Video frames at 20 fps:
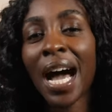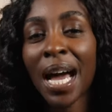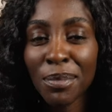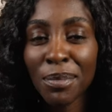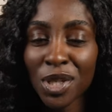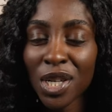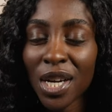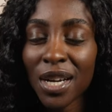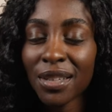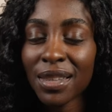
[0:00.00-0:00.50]
I'm
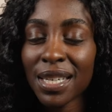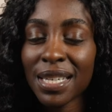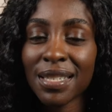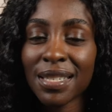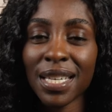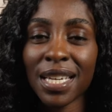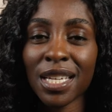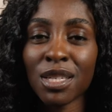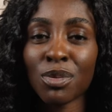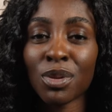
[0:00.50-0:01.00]
sharing these
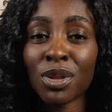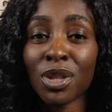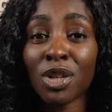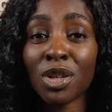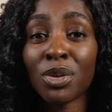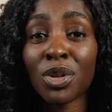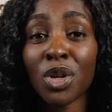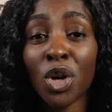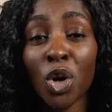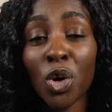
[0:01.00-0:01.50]
things with you
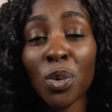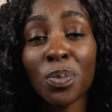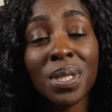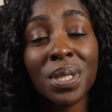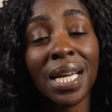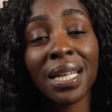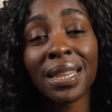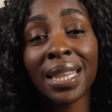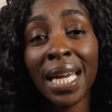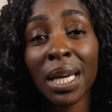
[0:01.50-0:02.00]
in hopes
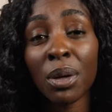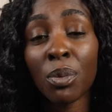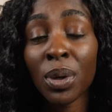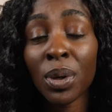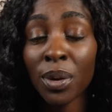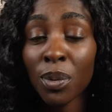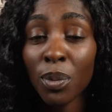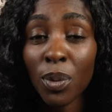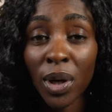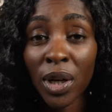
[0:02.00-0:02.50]
that they
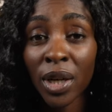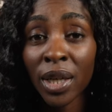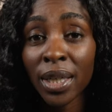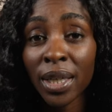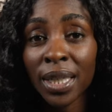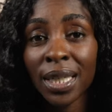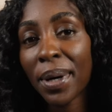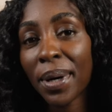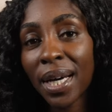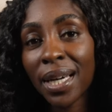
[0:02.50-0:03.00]
will
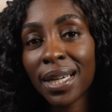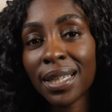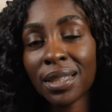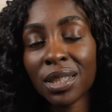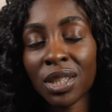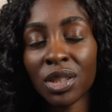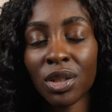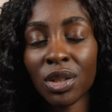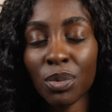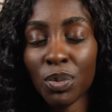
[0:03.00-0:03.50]
work, but
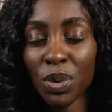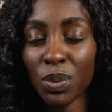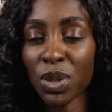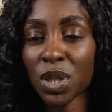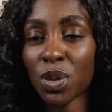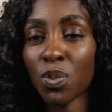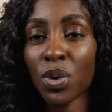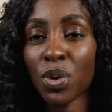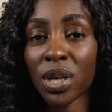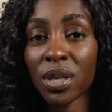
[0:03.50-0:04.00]
you know, what
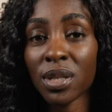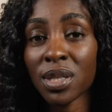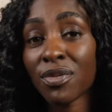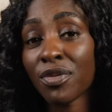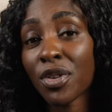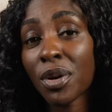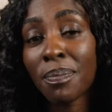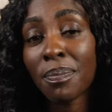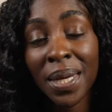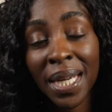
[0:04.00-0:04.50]
works
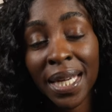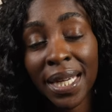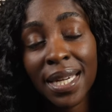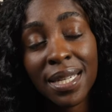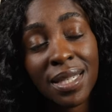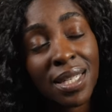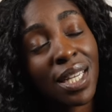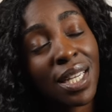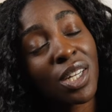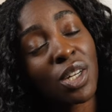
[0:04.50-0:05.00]
for me
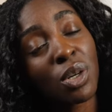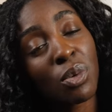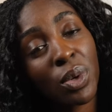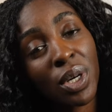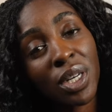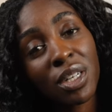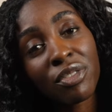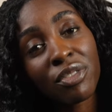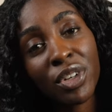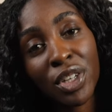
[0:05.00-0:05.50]
isn't gonna
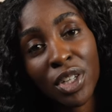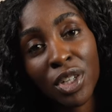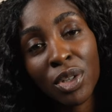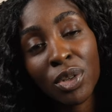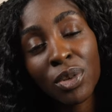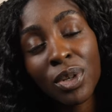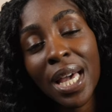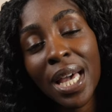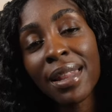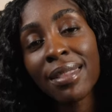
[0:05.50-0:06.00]
work for
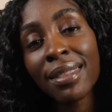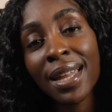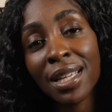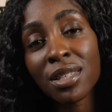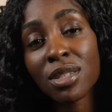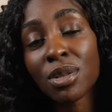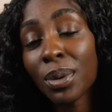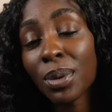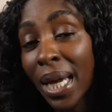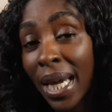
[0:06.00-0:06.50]
you, and
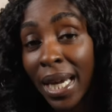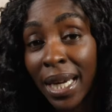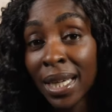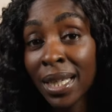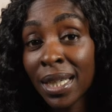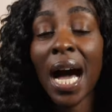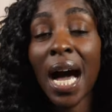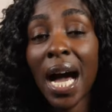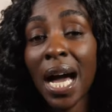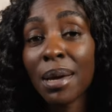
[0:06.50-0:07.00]
that's okay.
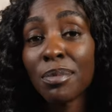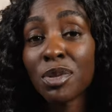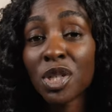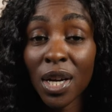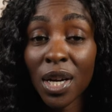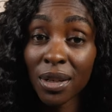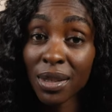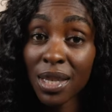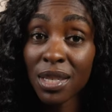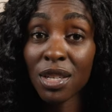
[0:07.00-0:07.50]
I'm
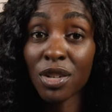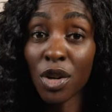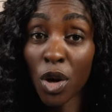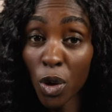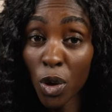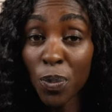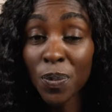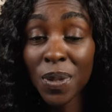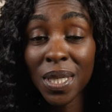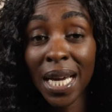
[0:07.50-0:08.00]
sharing this in
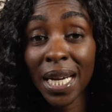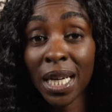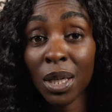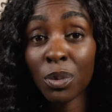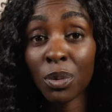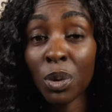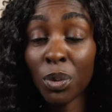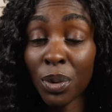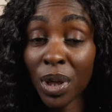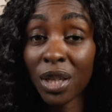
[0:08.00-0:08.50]
hopes that it
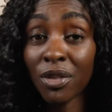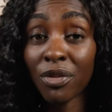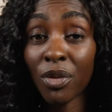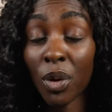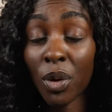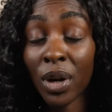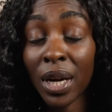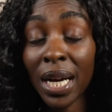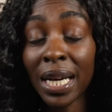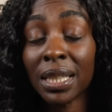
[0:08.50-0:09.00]
will work
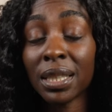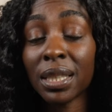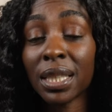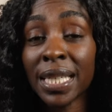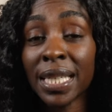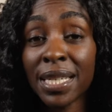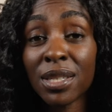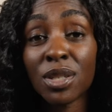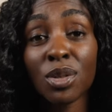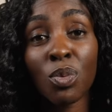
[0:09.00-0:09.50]
for at
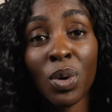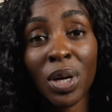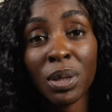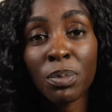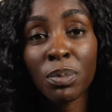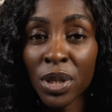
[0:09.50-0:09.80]
least one